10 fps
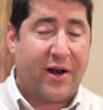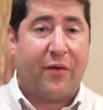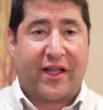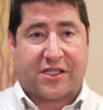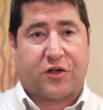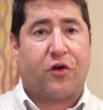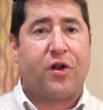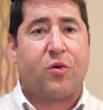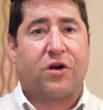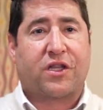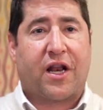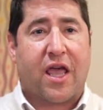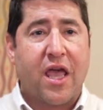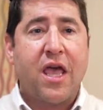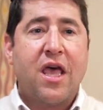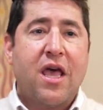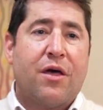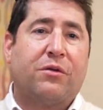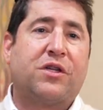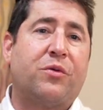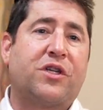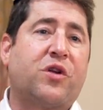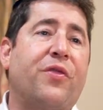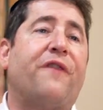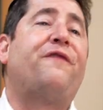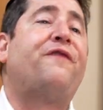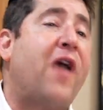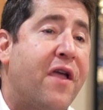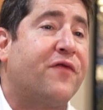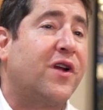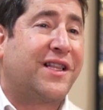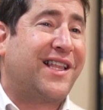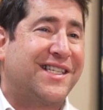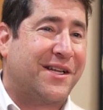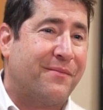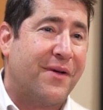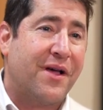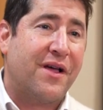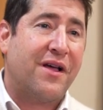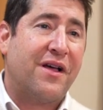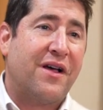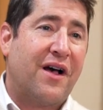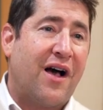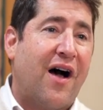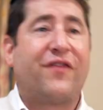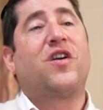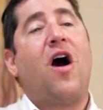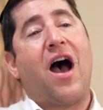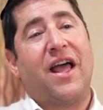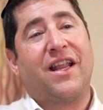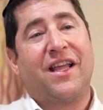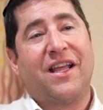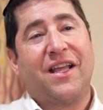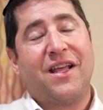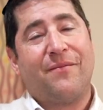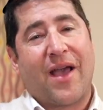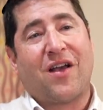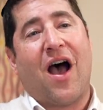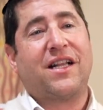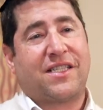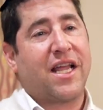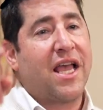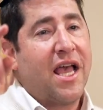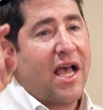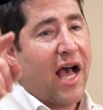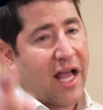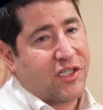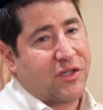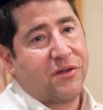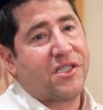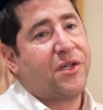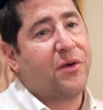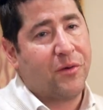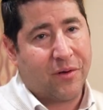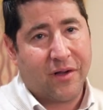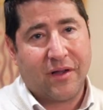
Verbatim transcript: I know that's a dirty word today. We show the favoritism of God by God saying, I choose you.